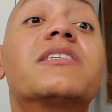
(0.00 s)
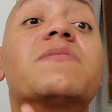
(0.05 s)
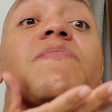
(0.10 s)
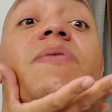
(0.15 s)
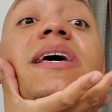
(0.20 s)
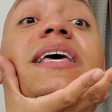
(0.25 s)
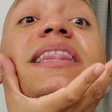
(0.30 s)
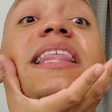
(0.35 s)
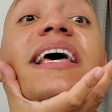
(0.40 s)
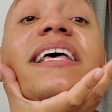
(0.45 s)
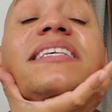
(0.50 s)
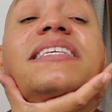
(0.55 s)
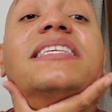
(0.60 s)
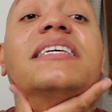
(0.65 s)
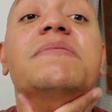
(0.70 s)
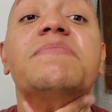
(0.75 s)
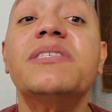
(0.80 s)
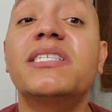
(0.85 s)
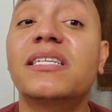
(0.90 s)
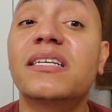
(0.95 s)
but that
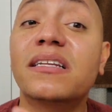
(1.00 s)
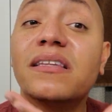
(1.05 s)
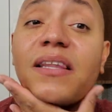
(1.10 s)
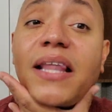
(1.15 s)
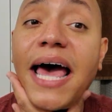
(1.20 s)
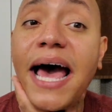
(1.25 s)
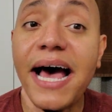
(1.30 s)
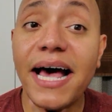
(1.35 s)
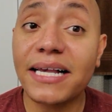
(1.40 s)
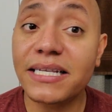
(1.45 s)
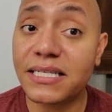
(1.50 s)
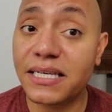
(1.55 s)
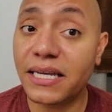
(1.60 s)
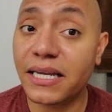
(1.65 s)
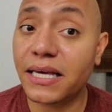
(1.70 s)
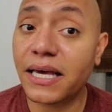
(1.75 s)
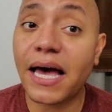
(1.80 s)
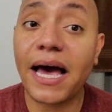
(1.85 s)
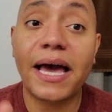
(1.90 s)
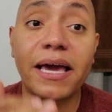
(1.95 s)
seems to last, and
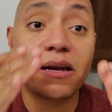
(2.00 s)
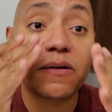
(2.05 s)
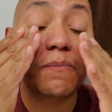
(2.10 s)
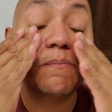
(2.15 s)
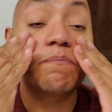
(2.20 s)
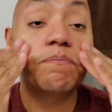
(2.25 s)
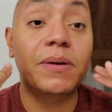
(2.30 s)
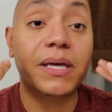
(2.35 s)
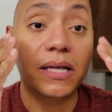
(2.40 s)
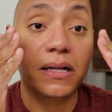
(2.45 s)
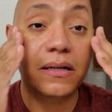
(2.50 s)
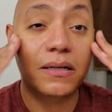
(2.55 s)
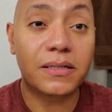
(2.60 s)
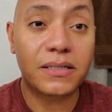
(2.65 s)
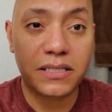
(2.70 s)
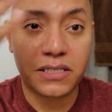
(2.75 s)
it kind of builds.